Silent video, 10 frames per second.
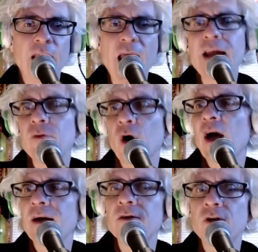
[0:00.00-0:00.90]

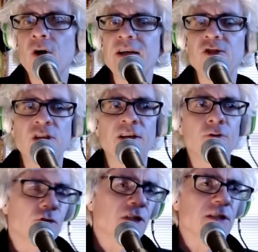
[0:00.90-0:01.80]
Anyway, in
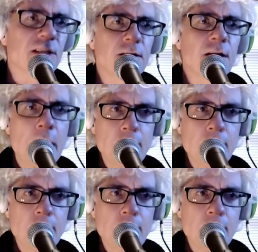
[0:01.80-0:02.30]
general, just in